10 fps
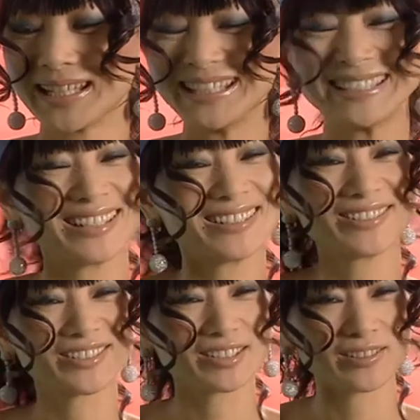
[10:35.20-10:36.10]

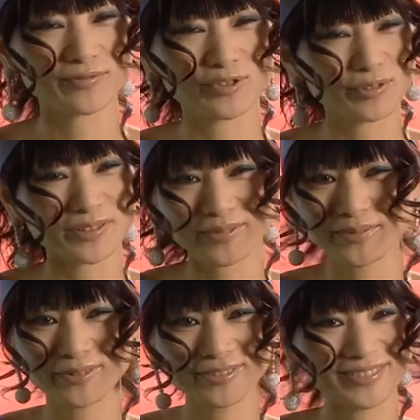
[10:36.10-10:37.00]
intelligence of trick
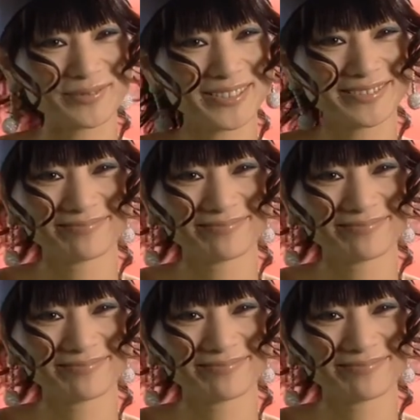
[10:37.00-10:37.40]
people in a way.